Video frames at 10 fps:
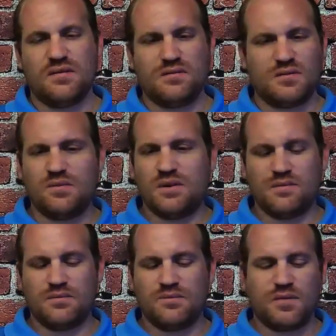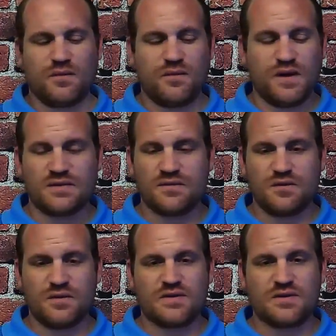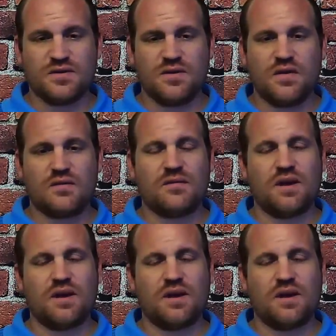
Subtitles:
which would be perfection for the cigar.